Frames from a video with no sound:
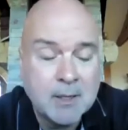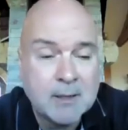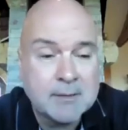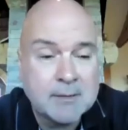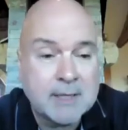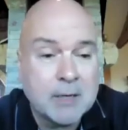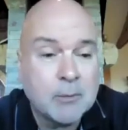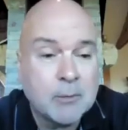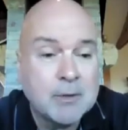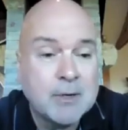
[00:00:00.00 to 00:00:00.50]

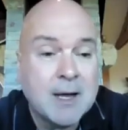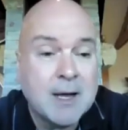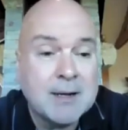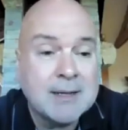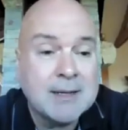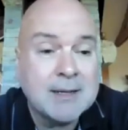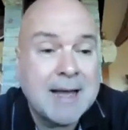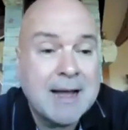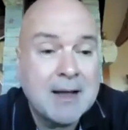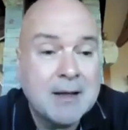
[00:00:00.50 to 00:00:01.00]
they were not
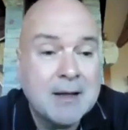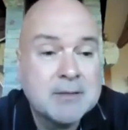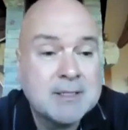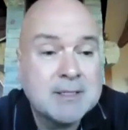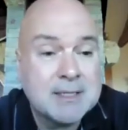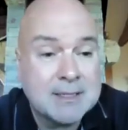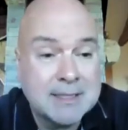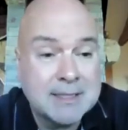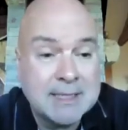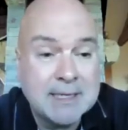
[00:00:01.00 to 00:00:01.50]
allowed to
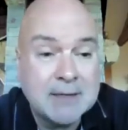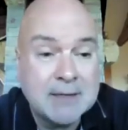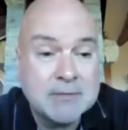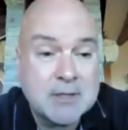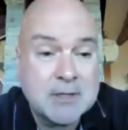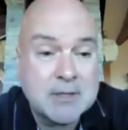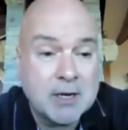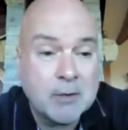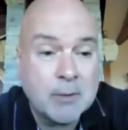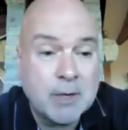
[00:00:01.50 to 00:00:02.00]
leave
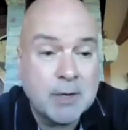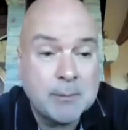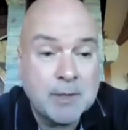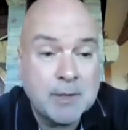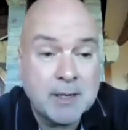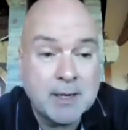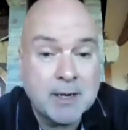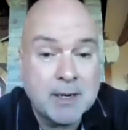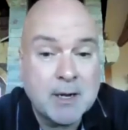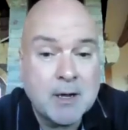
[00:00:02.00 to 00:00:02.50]
Saudi Arabia
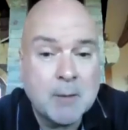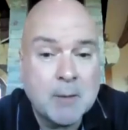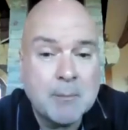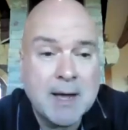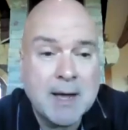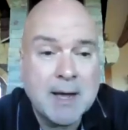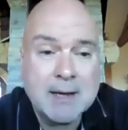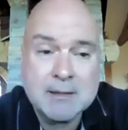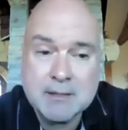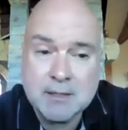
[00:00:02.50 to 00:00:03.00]
and come
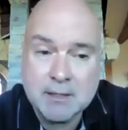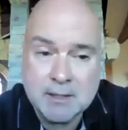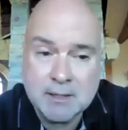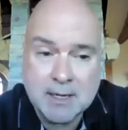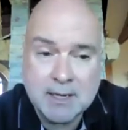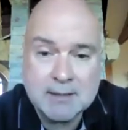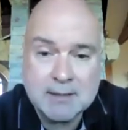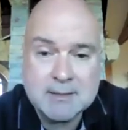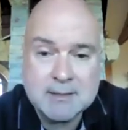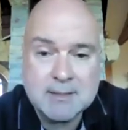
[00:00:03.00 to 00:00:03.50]
back to the
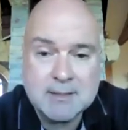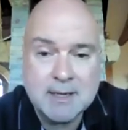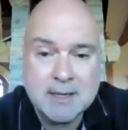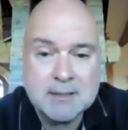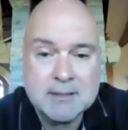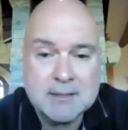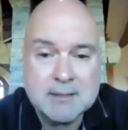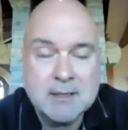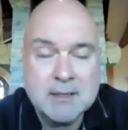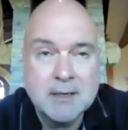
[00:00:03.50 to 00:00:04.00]
United
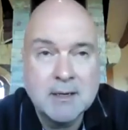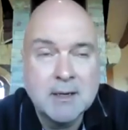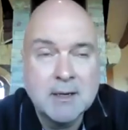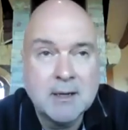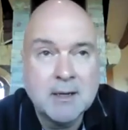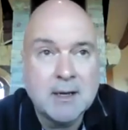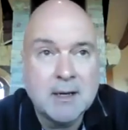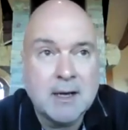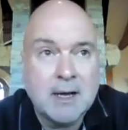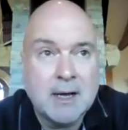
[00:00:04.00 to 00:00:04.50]
States.
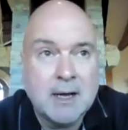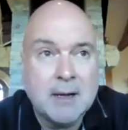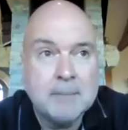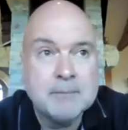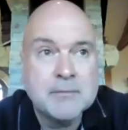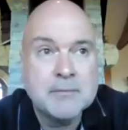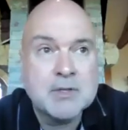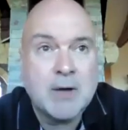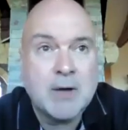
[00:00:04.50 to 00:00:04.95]
So